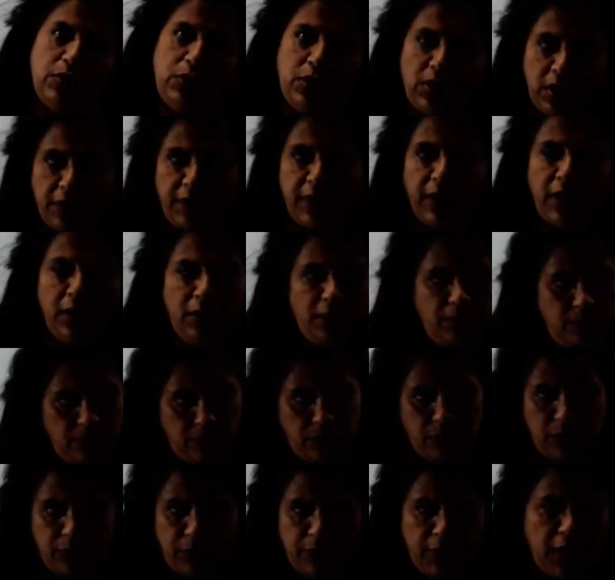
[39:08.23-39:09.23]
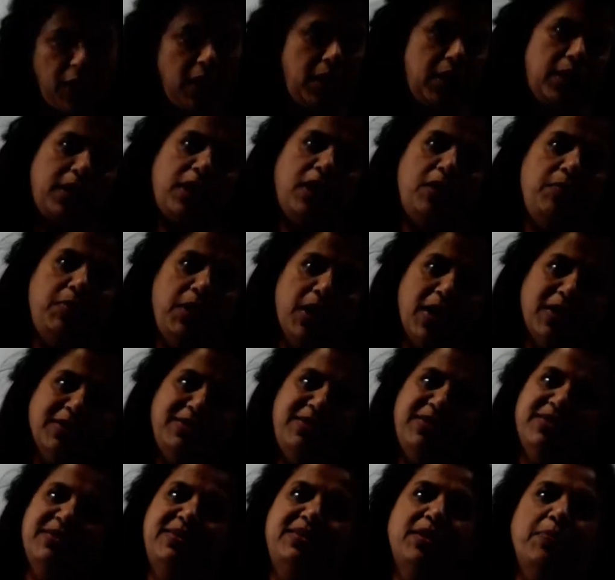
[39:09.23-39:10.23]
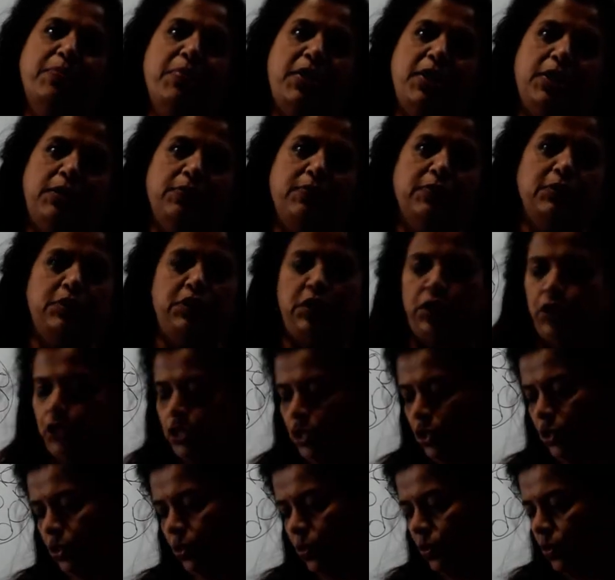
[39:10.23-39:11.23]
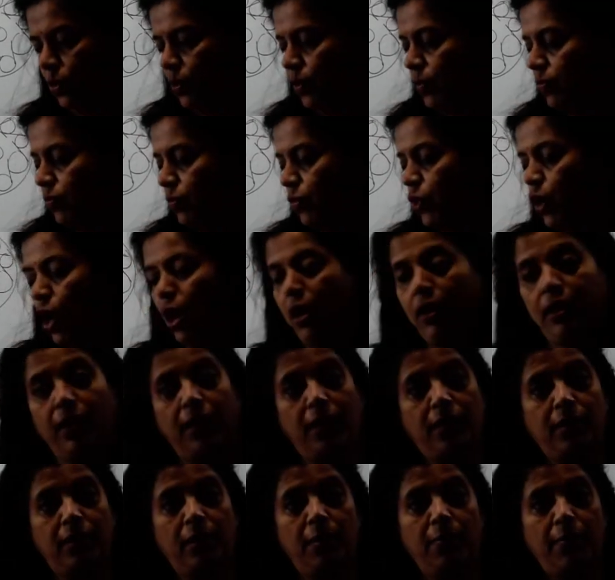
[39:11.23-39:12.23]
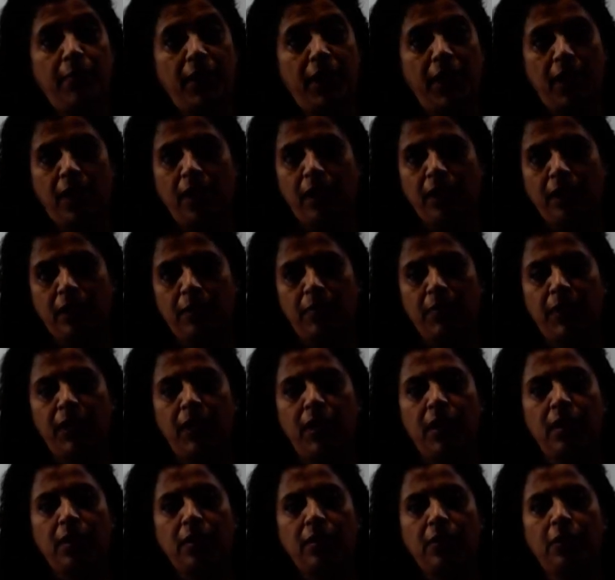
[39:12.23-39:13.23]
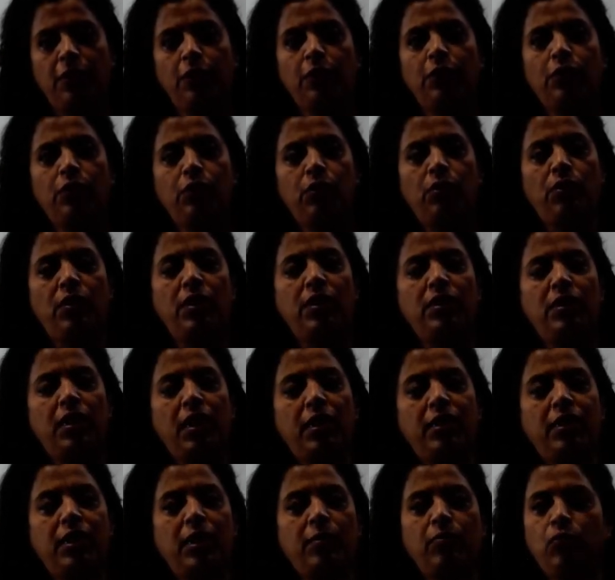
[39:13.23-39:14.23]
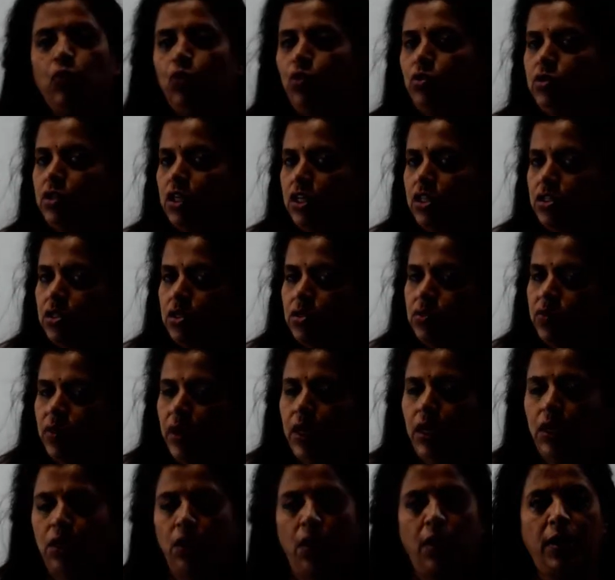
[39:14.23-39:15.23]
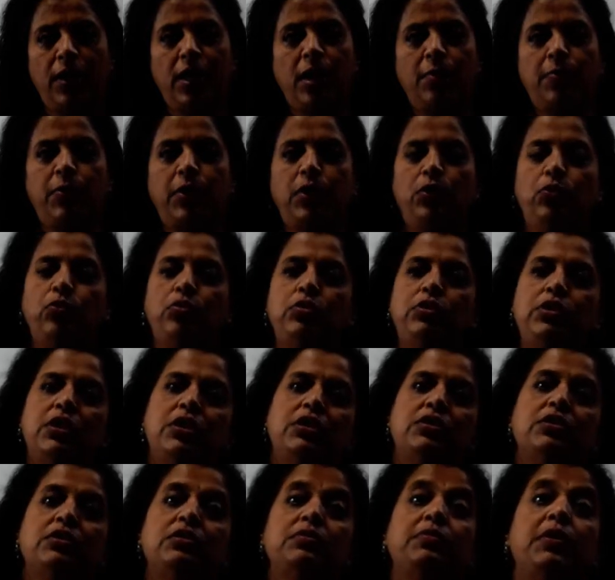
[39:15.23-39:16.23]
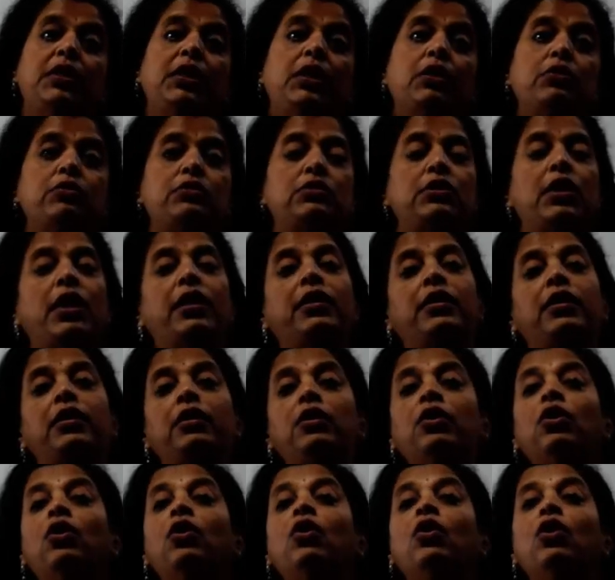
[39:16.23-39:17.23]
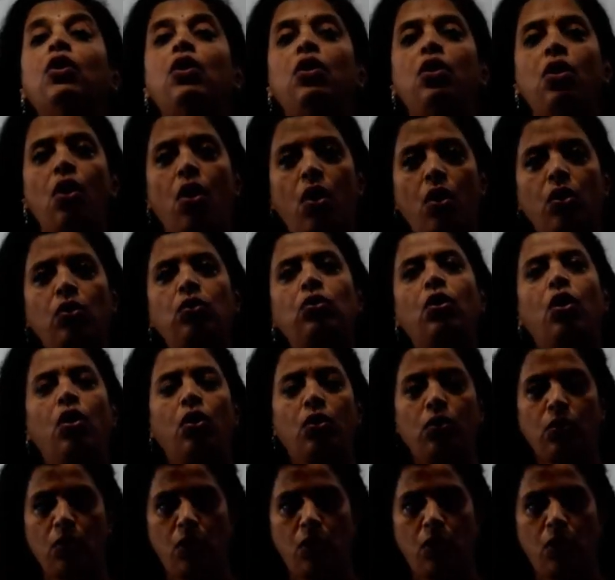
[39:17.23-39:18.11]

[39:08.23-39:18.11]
Even menarche can be asked as a separate question to you. Not the menarche. Menarche, during that time, oogenesis will not happen. Oogenesis might have started long ago.